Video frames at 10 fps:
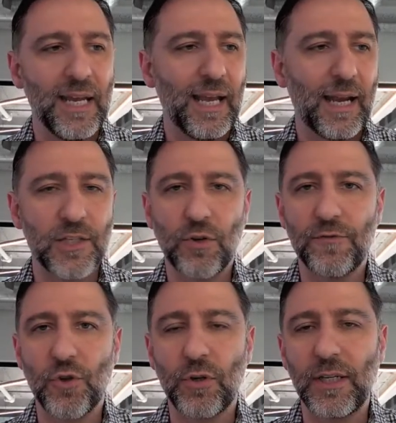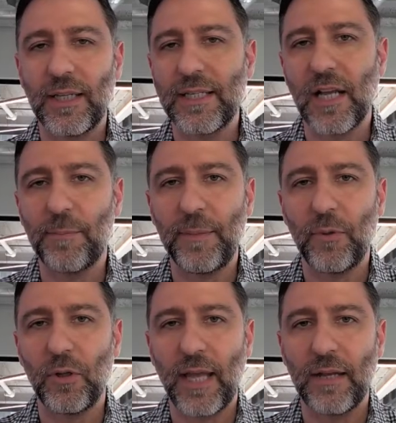And I sort of jokingly tell
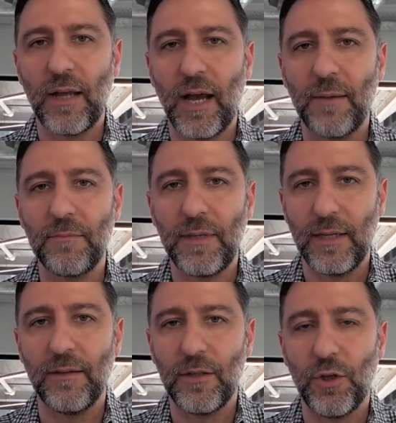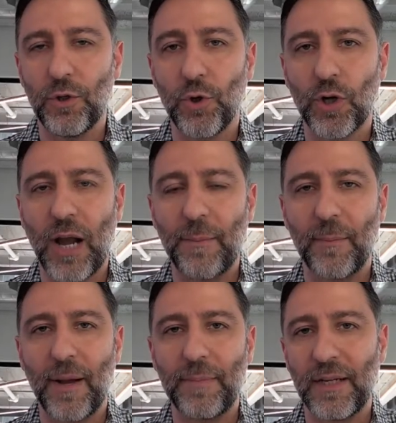people that, to your comment
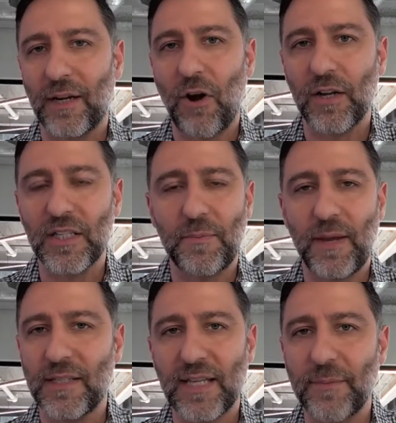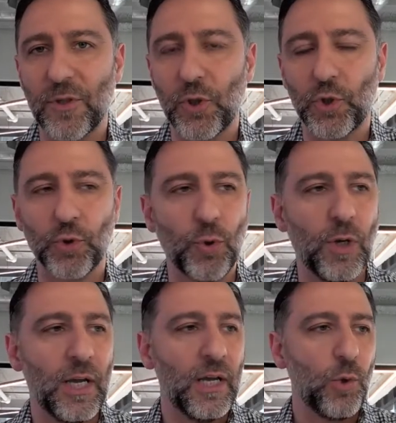about being a crowded space, it's absolutely true.